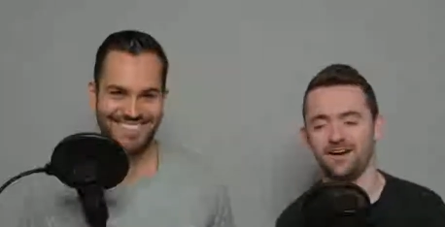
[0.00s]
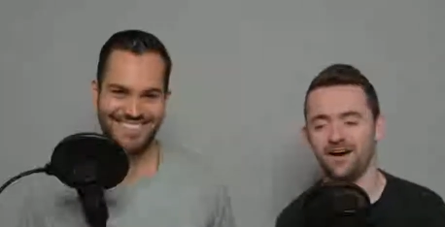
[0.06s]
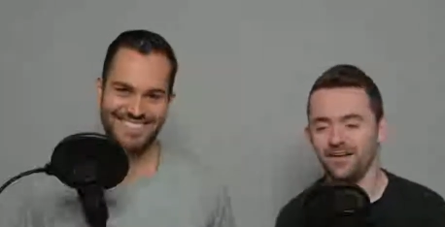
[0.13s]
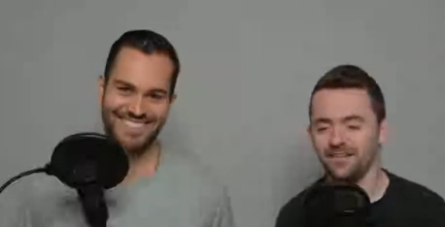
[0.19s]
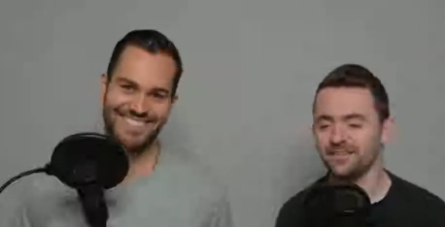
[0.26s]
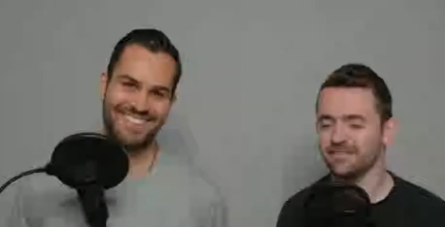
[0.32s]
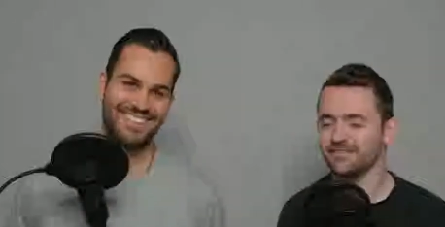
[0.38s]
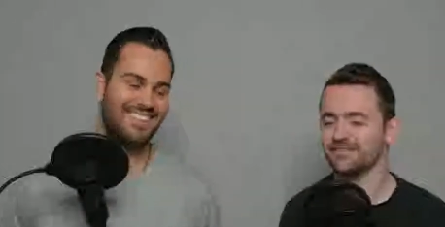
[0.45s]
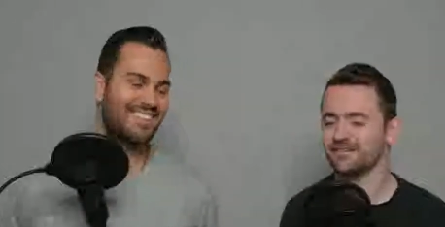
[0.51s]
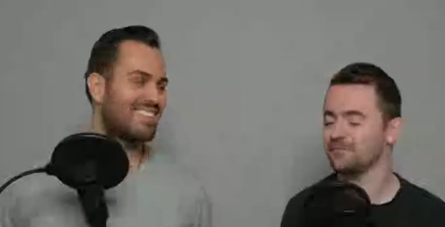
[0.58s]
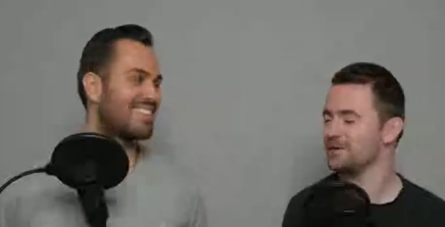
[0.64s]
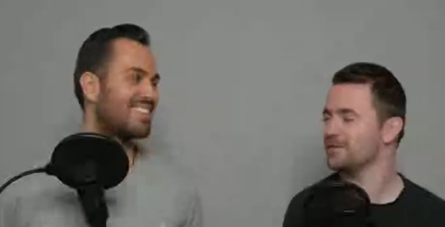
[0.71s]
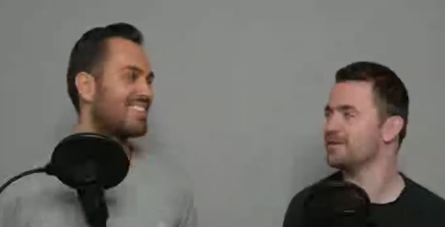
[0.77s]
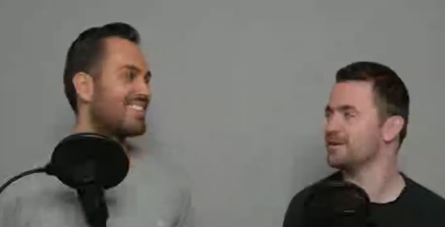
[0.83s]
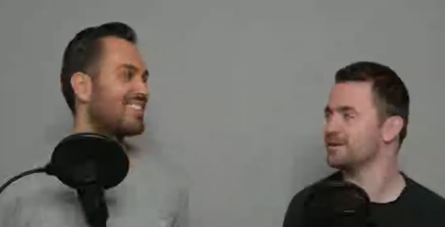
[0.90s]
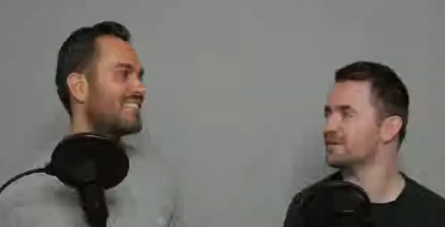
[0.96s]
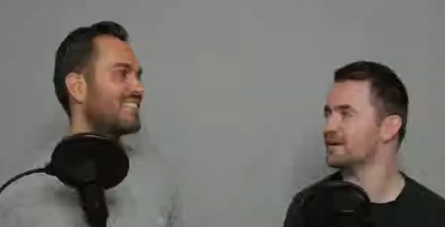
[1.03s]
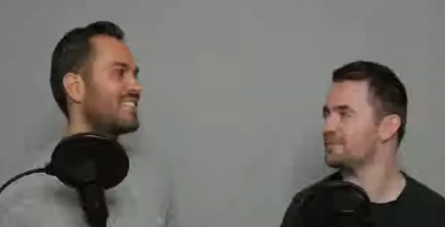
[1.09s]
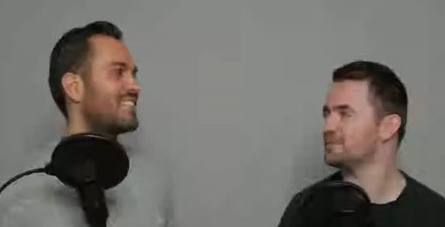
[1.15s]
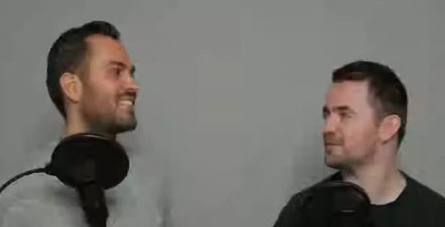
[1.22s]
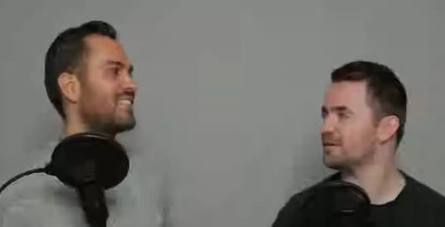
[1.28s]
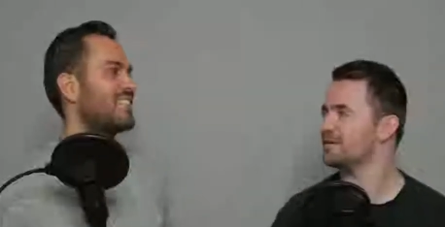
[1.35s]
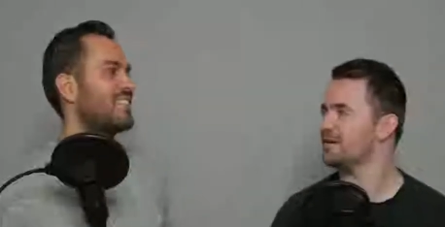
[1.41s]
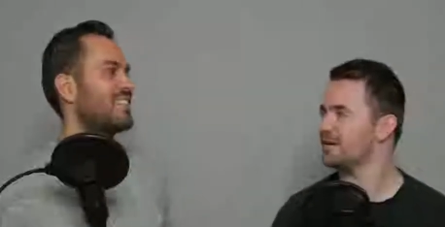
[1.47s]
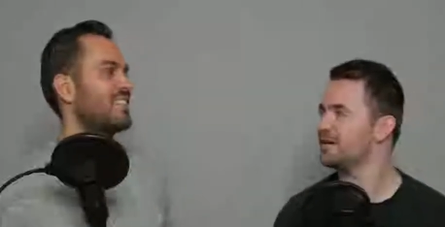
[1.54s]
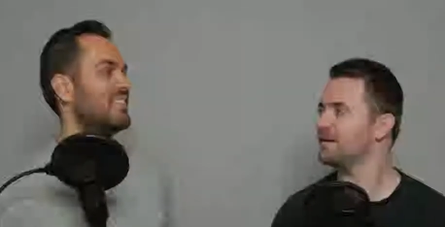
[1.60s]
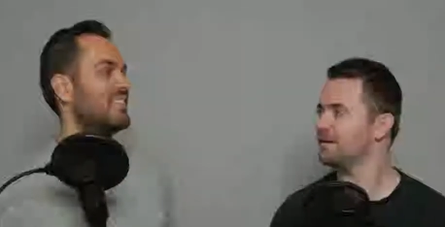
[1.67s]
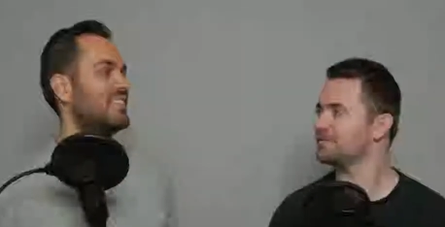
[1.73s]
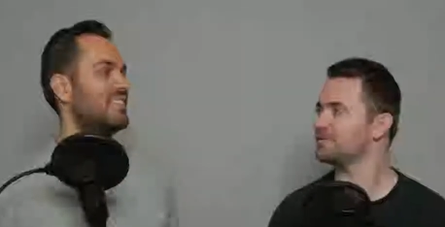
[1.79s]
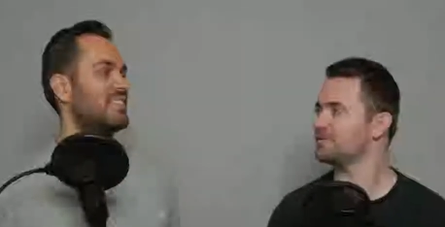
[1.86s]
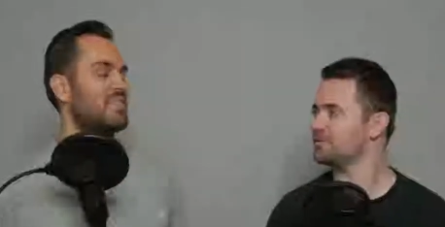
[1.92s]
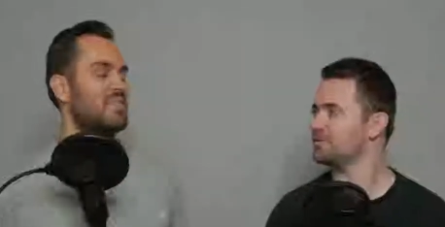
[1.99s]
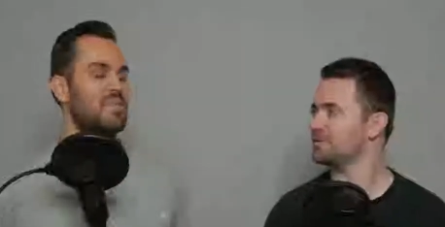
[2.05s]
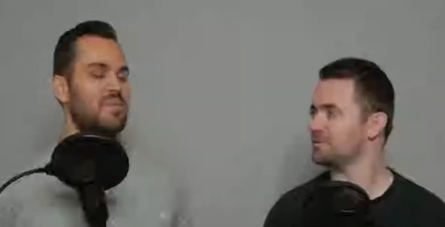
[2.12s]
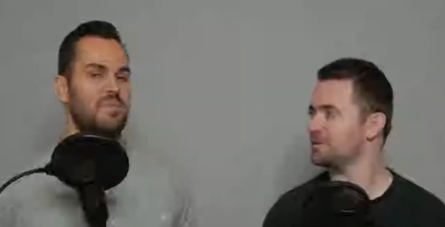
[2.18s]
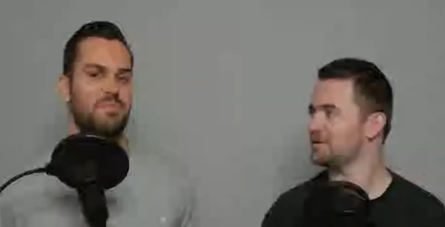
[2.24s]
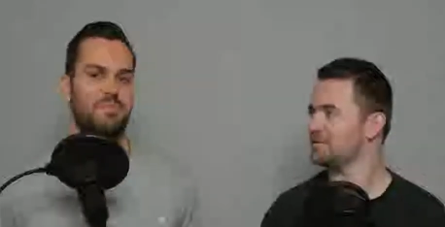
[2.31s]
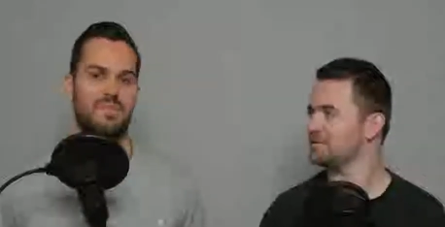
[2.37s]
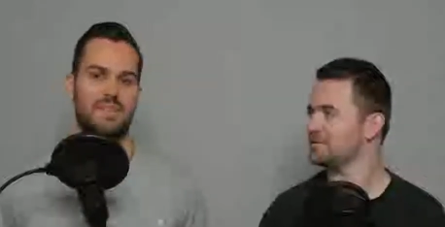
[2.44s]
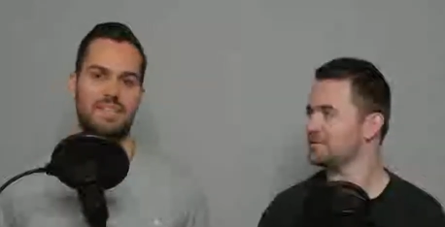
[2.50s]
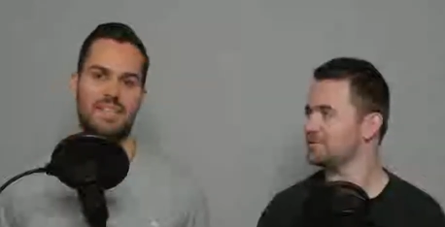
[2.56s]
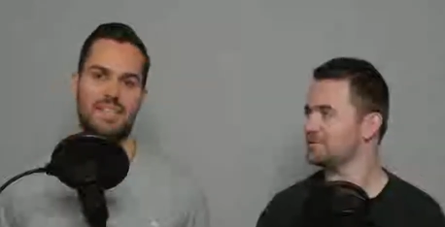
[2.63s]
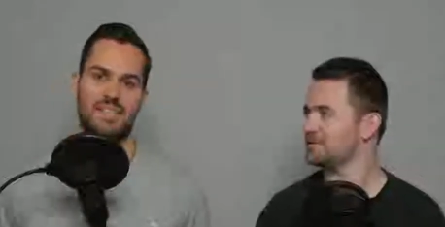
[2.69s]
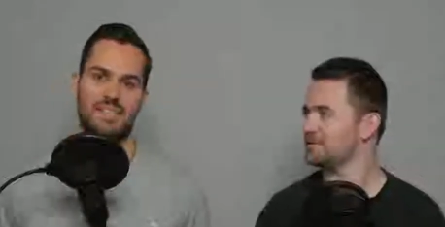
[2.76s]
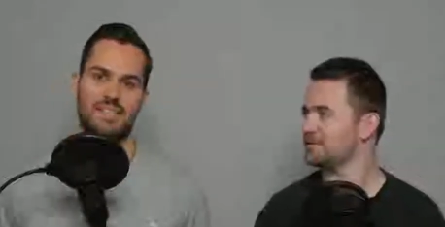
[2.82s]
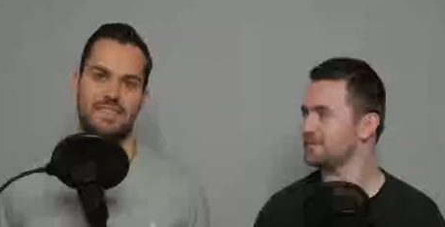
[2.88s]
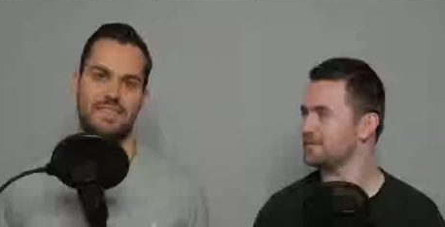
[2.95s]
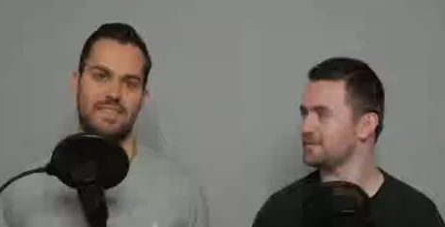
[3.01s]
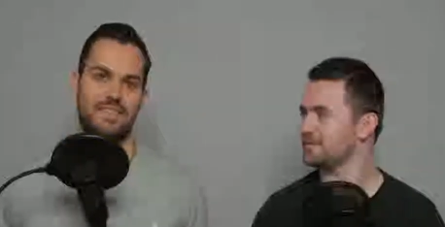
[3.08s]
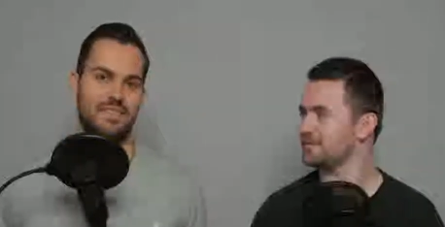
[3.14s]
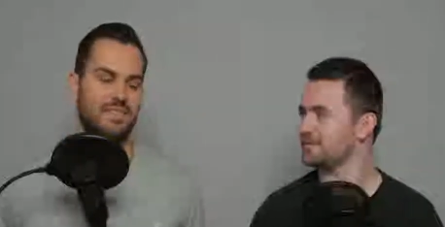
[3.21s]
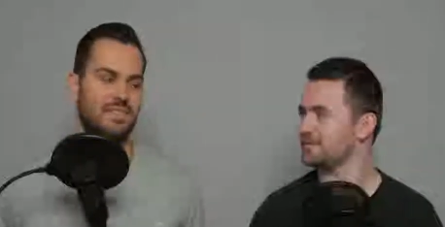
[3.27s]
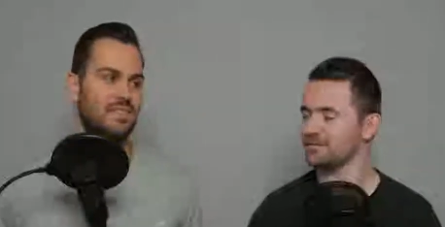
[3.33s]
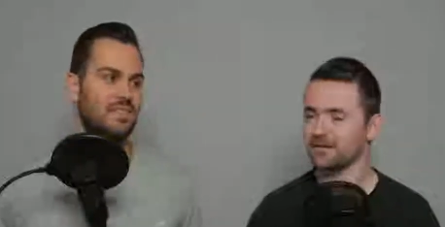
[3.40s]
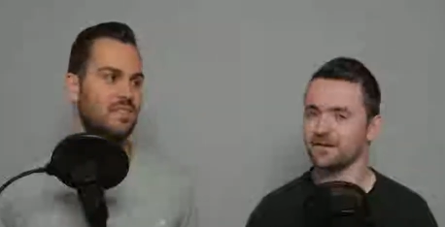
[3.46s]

Speaker 1: I think this is going to be a really good episode. I've got a lot to talk about with this yes. one, I think. Because